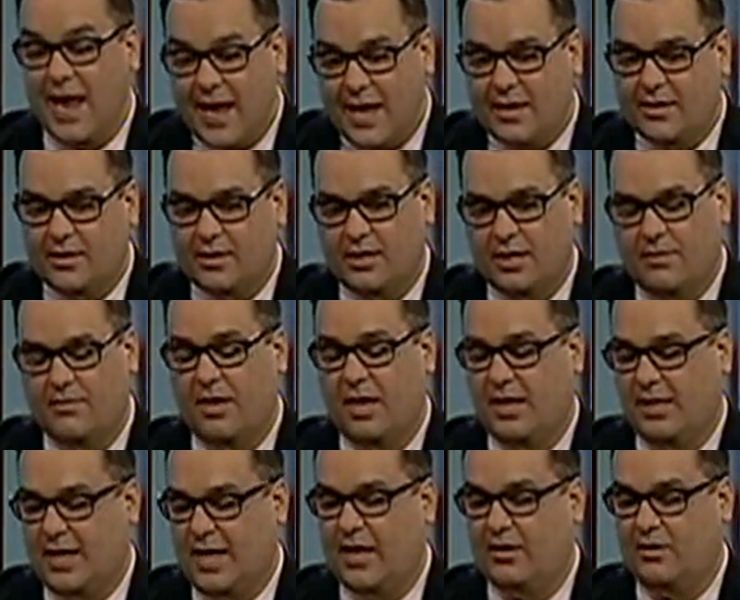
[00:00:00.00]
And
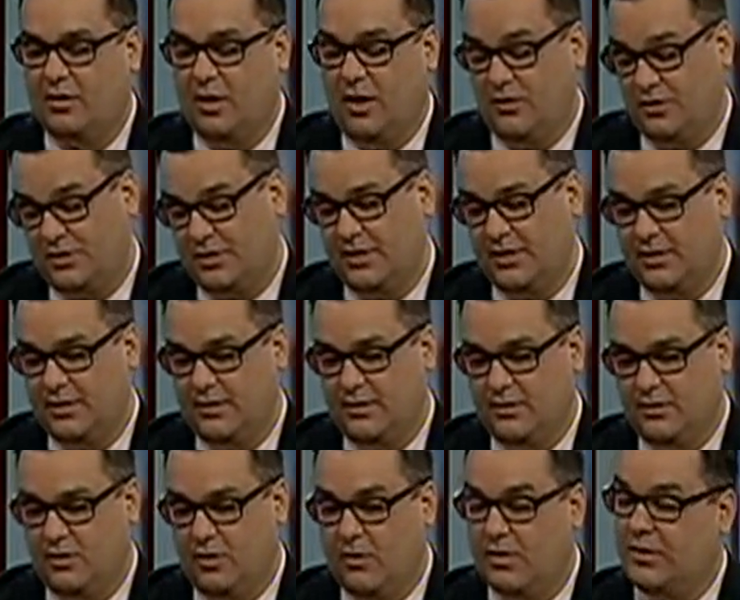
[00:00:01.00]
it can't obviously
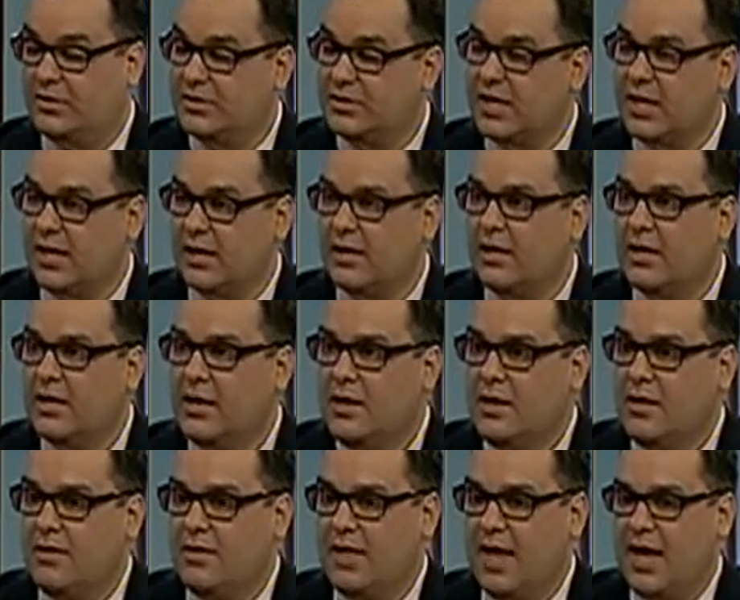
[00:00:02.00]
go without saying
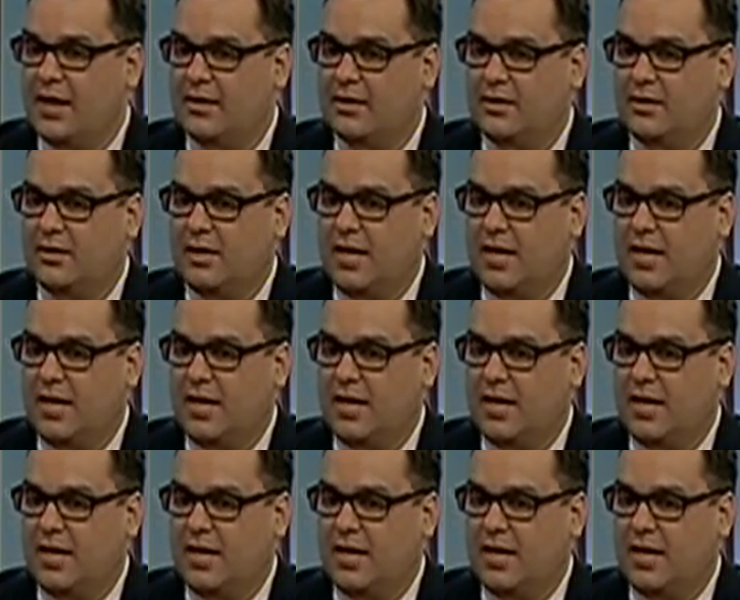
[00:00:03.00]
that